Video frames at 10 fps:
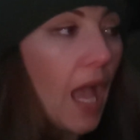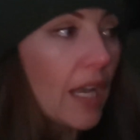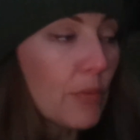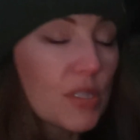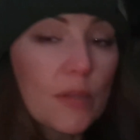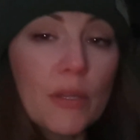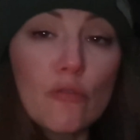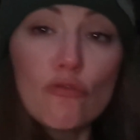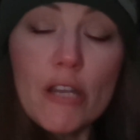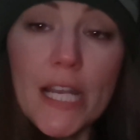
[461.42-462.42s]
and it was
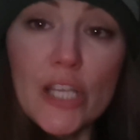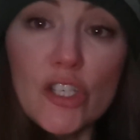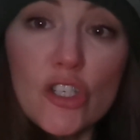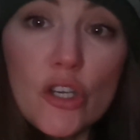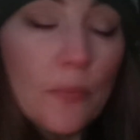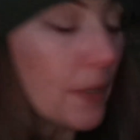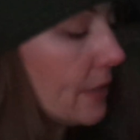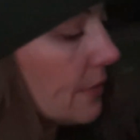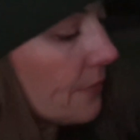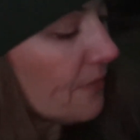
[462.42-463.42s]
something really
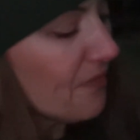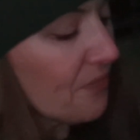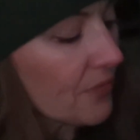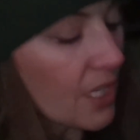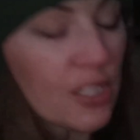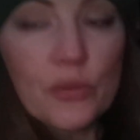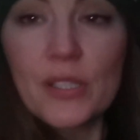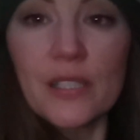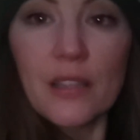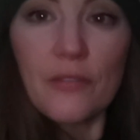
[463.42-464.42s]
stupid. I
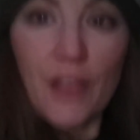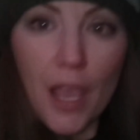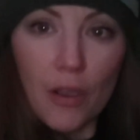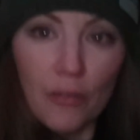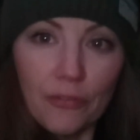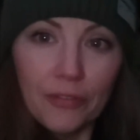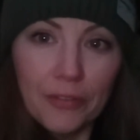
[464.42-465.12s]
twisted the valve,